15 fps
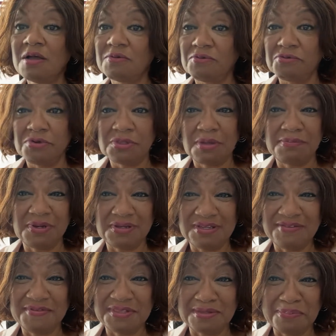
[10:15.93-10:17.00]
Really
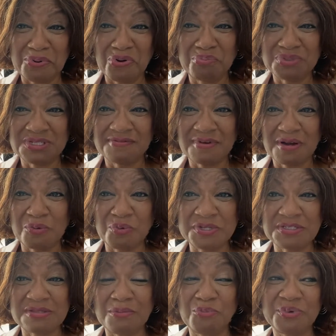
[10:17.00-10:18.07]
believe it. The purpose of our
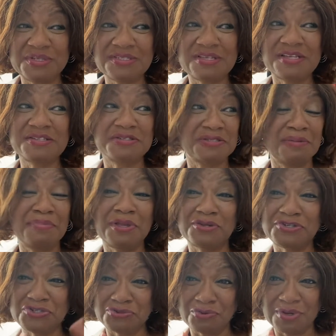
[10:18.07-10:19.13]
Wisdom Wednesdays is to be a
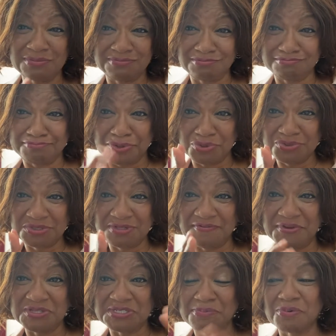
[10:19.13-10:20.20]
short burst of
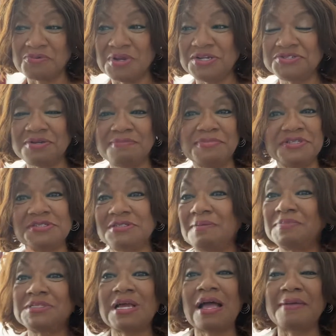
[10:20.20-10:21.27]
inspiration. But
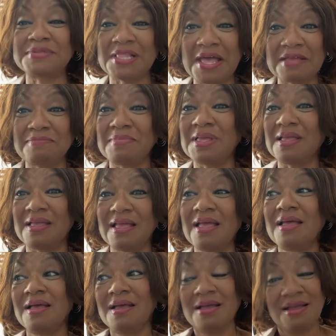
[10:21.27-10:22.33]
sometimes, like me,
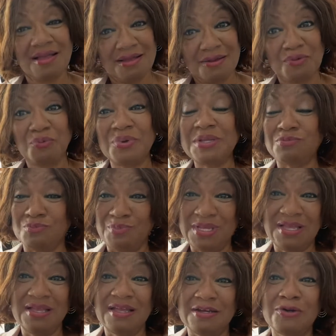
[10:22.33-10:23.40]
we
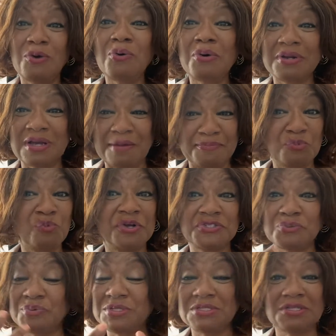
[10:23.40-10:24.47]
can get caught up
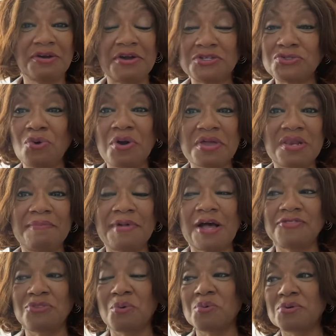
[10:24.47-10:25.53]
once we start talking
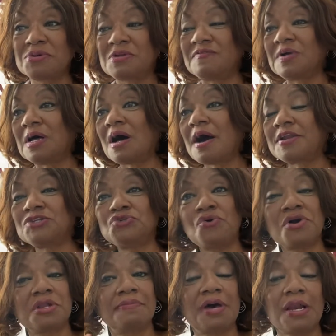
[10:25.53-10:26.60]
about the Word of God and
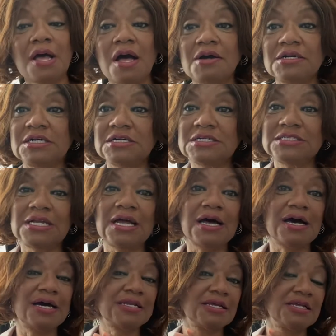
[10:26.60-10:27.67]
talking about how good
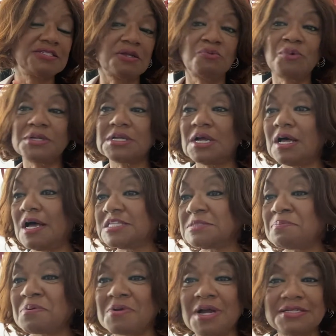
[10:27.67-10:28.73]
God is and what God's
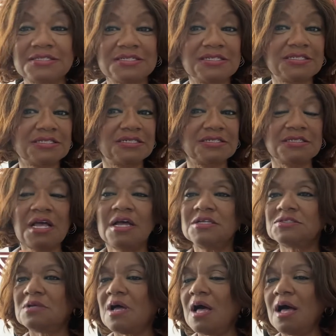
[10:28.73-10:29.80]
process is.
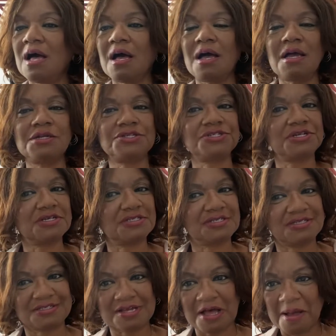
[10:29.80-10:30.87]
So I
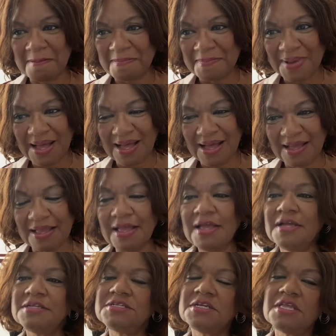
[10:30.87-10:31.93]
just stopped by
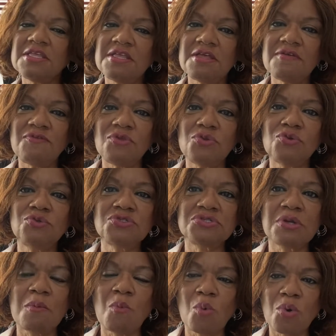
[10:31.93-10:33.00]
to give you
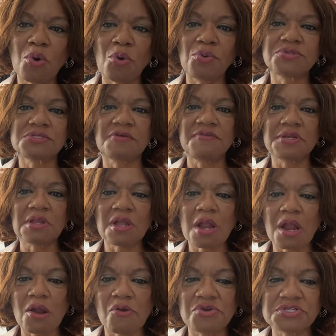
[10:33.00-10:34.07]
some words of
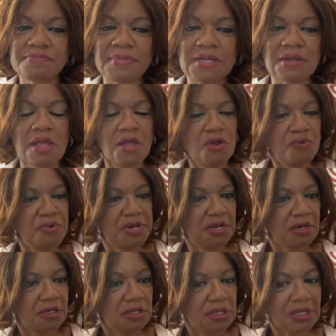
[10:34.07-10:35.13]
encouragement when
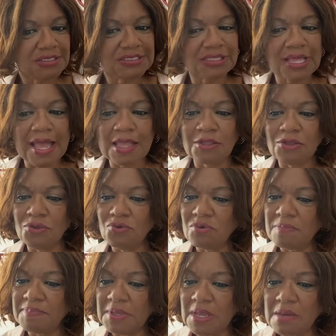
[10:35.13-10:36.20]
it looks like you
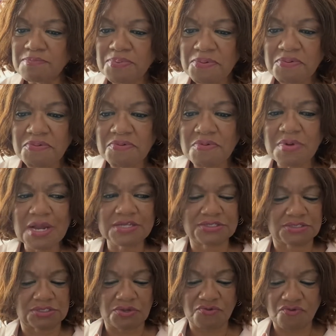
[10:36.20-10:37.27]
are being
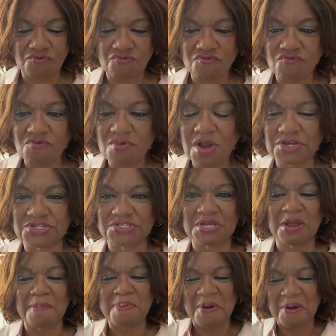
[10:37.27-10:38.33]
pressed, crushed,
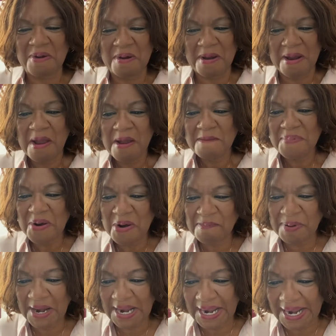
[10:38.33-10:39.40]

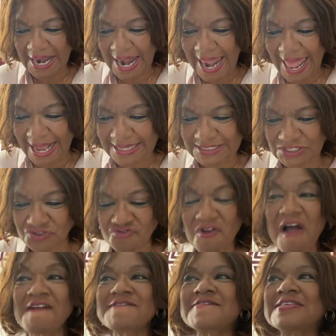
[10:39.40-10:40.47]
perplexed,
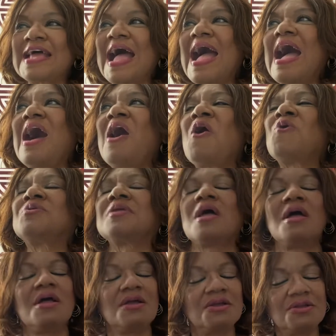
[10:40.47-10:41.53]
struck down.
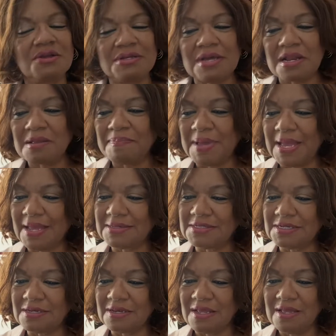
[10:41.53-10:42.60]
You're not
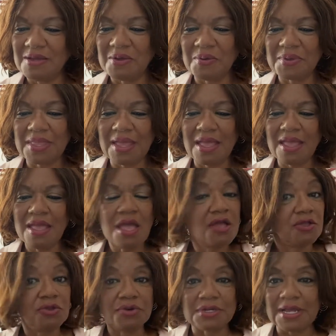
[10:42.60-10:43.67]
abandoned, okay?
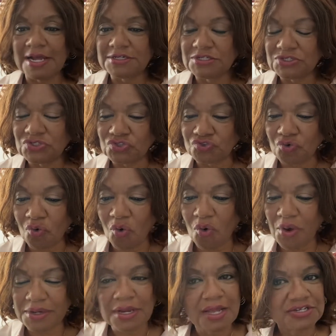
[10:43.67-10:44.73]
You're not
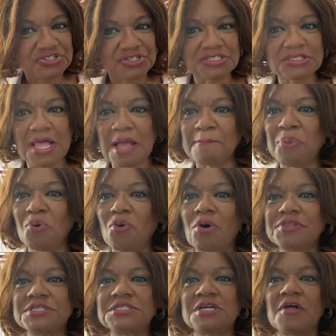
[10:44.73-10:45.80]
destroyed. Just like
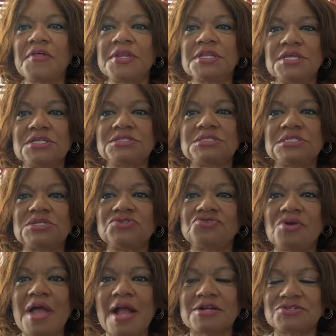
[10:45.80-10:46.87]
Paul is telling his
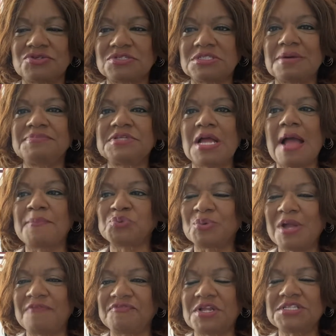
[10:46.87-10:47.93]
detractors, sometimes we
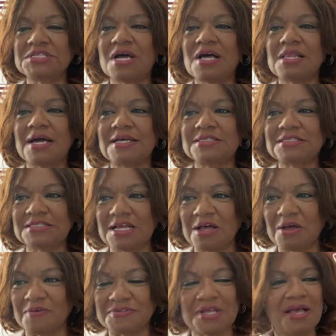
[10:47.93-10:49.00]
have to tell
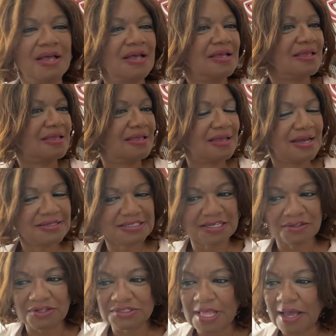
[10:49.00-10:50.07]
ourselves, yes, it
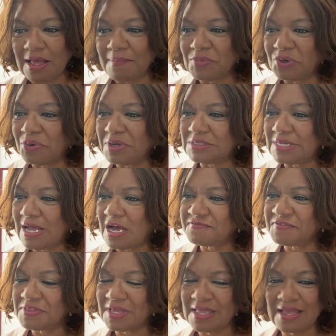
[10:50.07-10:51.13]
looks like I'm going down
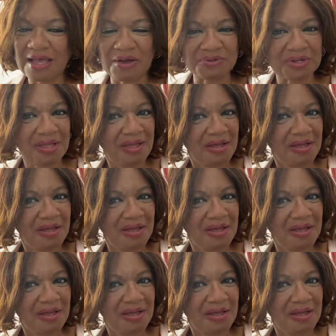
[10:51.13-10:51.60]
for the count.